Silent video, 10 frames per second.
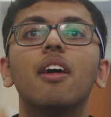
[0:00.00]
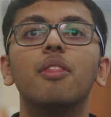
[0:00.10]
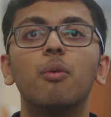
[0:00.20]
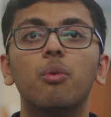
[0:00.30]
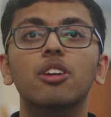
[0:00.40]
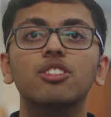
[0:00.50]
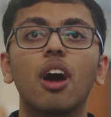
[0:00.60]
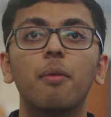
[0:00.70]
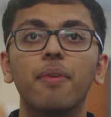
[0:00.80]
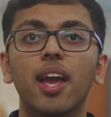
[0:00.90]
the
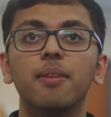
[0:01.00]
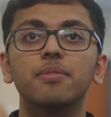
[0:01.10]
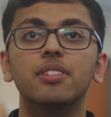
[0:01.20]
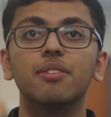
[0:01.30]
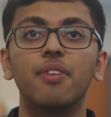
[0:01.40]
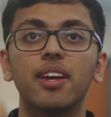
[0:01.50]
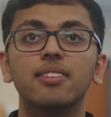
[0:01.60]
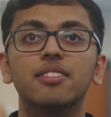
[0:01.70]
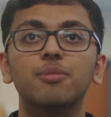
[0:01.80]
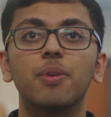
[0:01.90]
workshop aims to
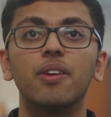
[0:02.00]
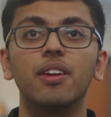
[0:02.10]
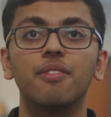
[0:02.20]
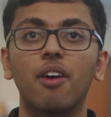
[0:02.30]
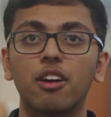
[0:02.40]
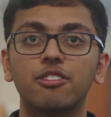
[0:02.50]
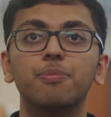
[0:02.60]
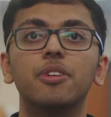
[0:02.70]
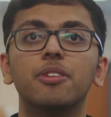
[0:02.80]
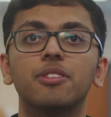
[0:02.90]
raise the spirit of
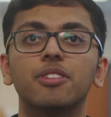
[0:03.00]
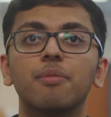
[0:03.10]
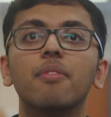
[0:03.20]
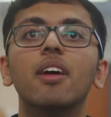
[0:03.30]
entrepreneurship